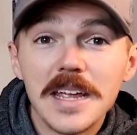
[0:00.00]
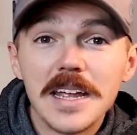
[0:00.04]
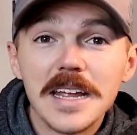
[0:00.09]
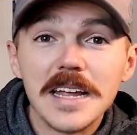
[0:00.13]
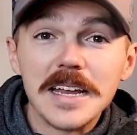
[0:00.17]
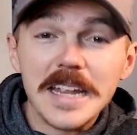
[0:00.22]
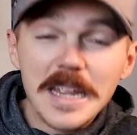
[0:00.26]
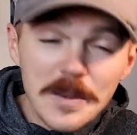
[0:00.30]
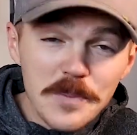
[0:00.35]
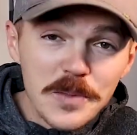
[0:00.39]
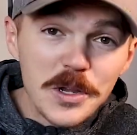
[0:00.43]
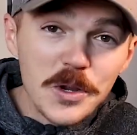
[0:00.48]

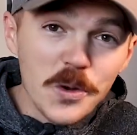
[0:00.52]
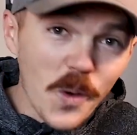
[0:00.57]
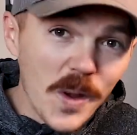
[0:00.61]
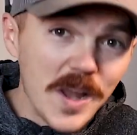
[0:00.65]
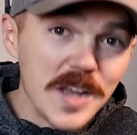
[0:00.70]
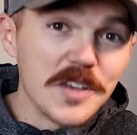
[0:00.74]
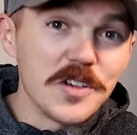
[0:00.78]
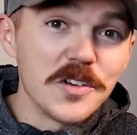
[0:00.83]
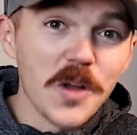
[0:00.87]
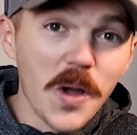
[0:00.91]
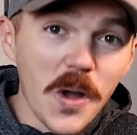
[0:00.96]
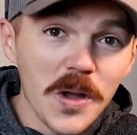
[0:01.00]
it can be
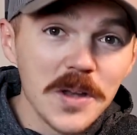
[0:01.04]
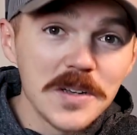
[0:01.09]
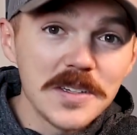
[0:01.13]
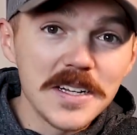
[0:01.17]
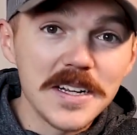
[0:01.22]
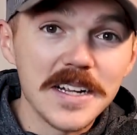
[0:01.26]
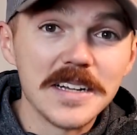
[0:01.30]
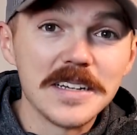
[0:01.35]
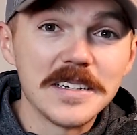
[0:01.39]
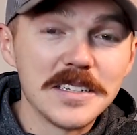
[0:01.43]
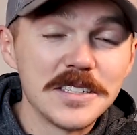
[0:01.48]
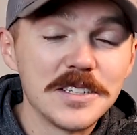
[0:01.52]
quite
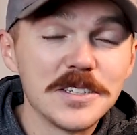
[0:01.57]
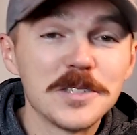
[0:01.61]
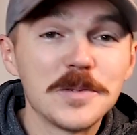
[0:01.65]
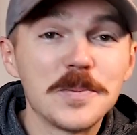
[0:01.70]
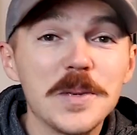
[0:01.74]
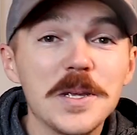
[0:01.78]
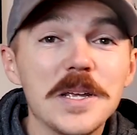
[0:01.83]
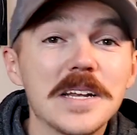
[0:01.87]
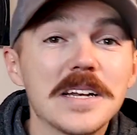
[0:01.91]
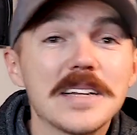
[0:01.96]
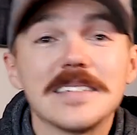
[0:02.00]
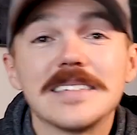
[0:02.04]
daunting to just
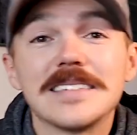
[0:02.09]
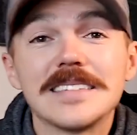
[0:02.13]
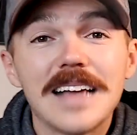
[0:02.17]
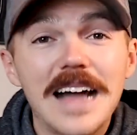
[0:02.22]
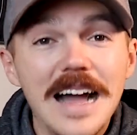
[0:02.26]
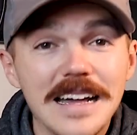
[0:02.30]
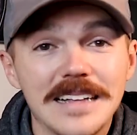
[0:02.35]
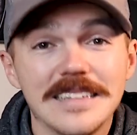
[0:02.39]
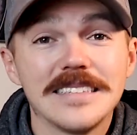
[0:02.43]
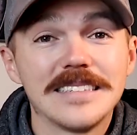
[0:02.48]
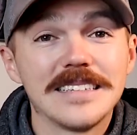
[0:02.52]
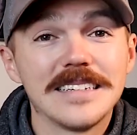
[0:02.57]
be in a
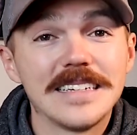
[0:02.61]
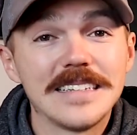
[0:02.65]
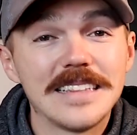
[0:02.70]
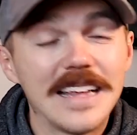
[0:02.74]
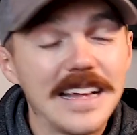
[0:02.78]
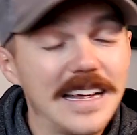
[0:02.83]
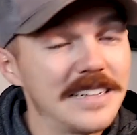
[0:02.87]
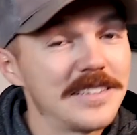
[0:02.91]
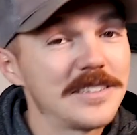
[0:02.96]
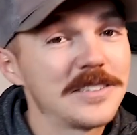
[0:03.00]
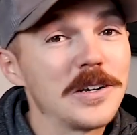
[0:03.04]
silence like that.